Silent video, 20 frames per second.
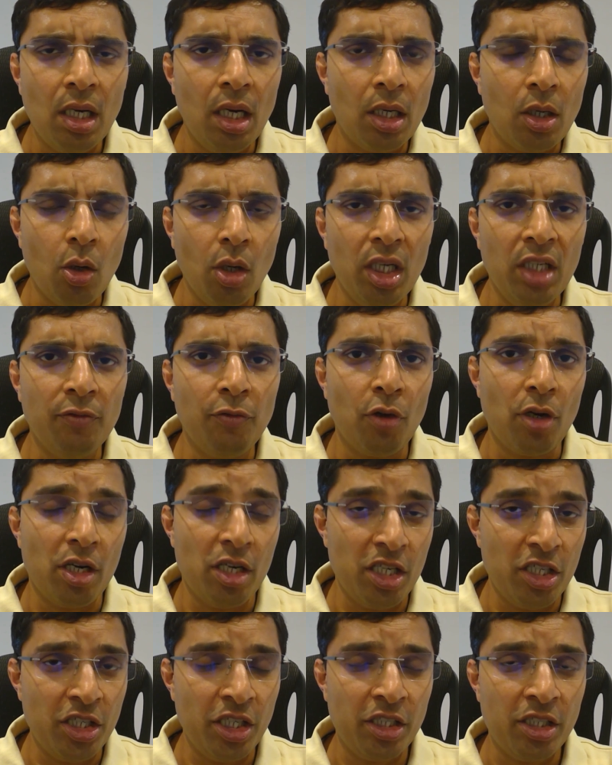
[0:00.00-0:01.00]
are calling for a
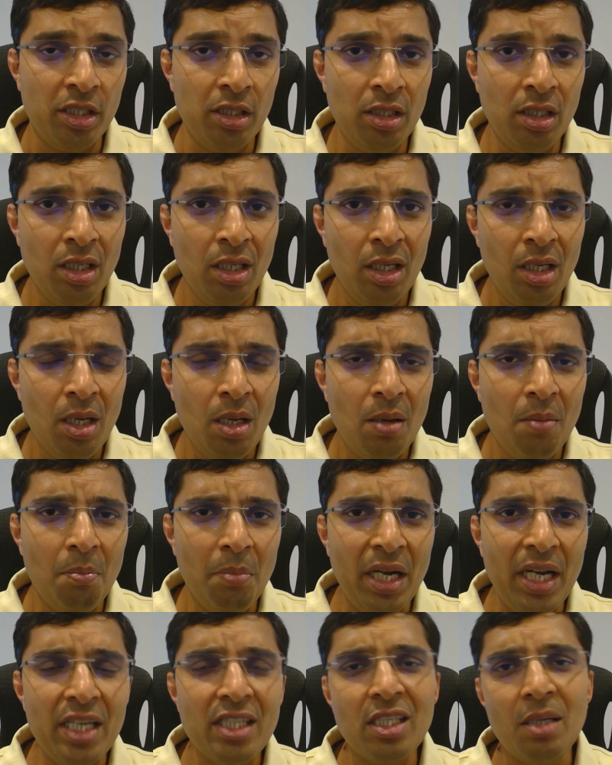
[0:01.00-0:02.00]
recession
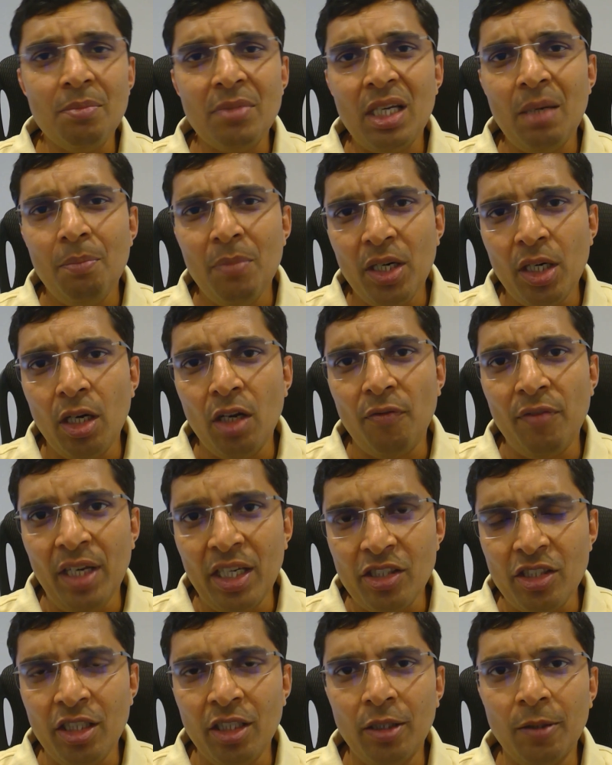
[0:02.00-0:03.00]
by sometime middle of
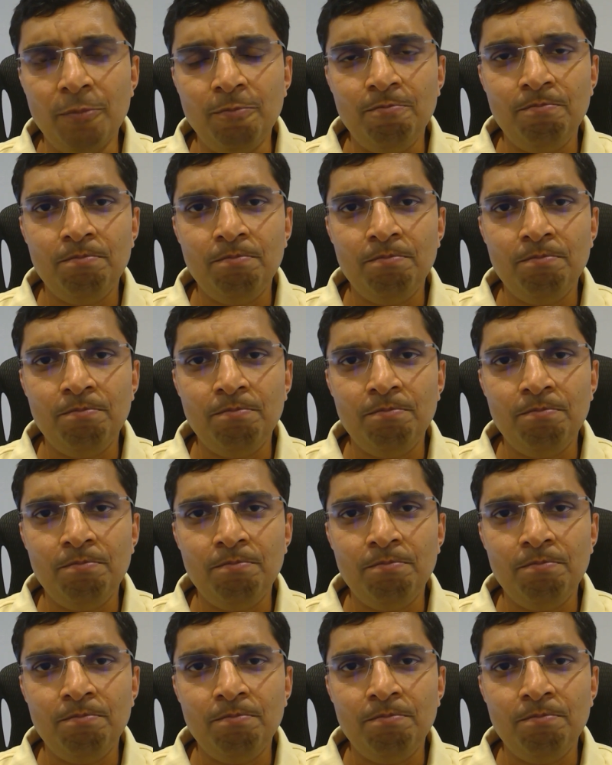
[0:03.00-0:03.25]
next year.